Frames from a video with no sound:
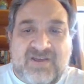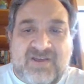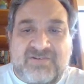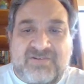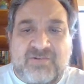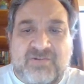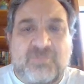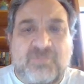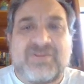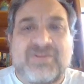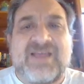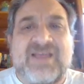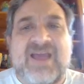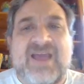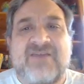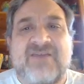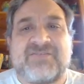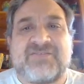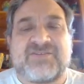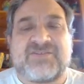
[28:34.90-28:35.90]
Don't really
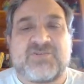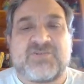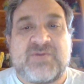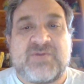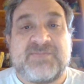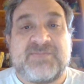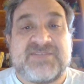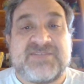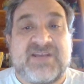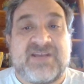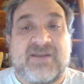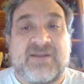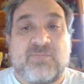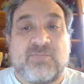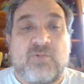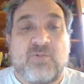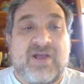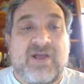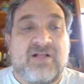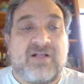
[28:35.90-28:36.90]
have the stream set up
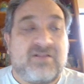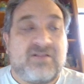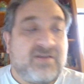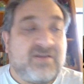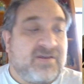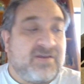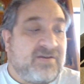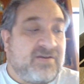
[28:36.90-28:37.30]
well